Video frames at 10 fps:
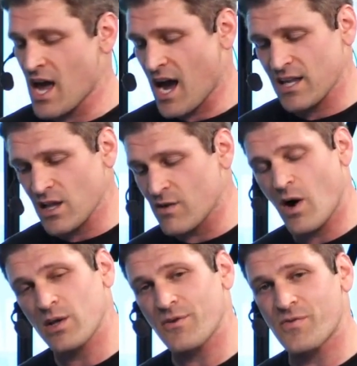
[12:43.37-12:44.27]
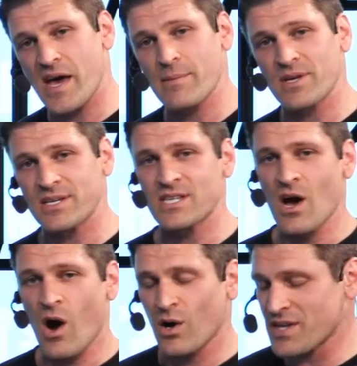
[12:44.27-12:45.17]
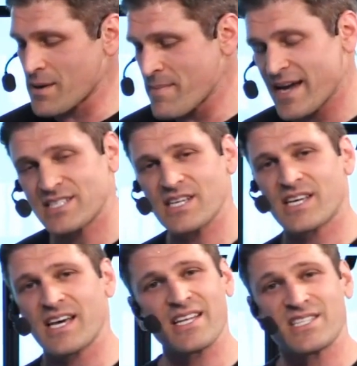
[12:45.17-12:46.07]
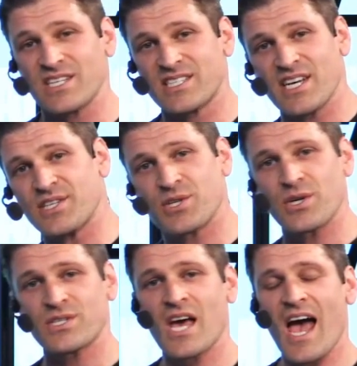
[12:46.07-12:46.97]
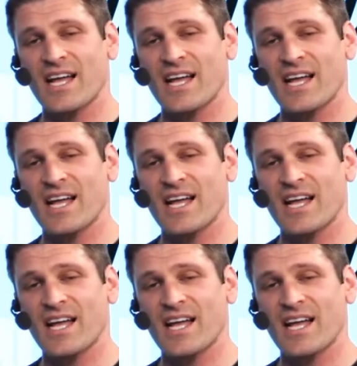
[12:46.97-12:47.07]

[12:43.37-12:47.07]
I love all the families, all the amazing kids and teachers